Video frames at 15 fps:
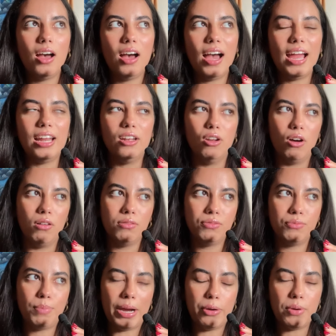I
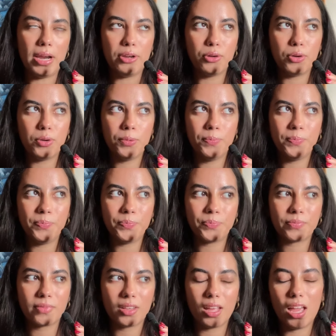love Byredo.
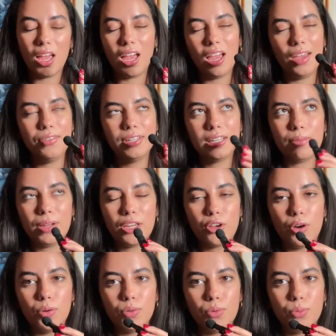Every time I
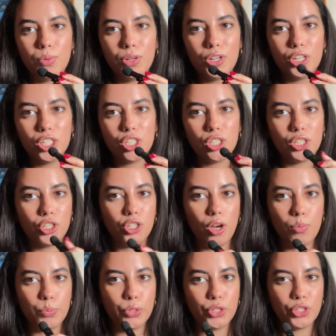go to the
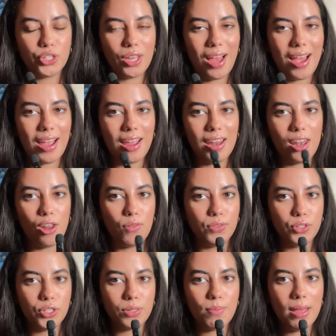shops, I love
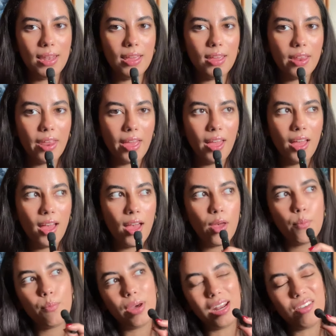to smell it,
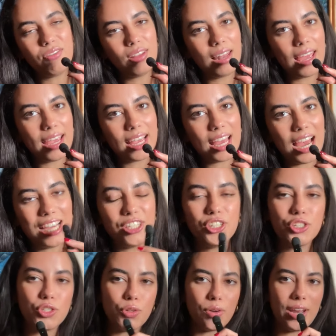but I feel like I
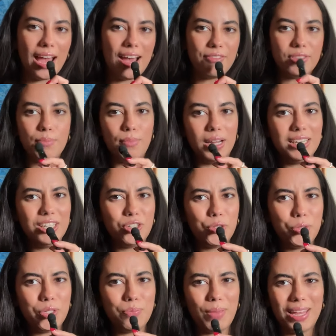just don't have the money
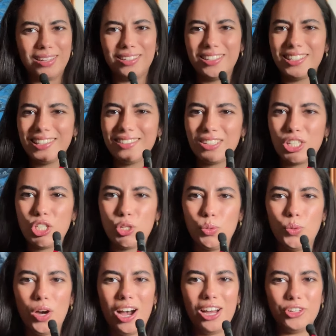to spend
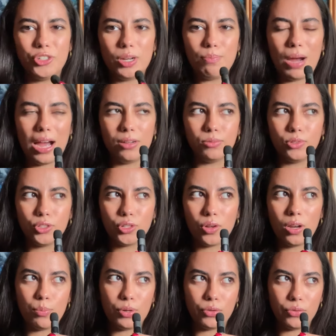£200
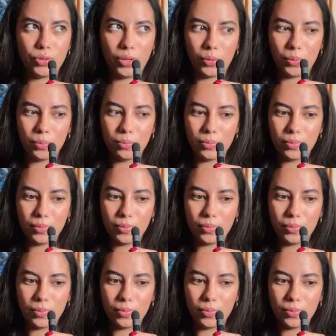on a perfume.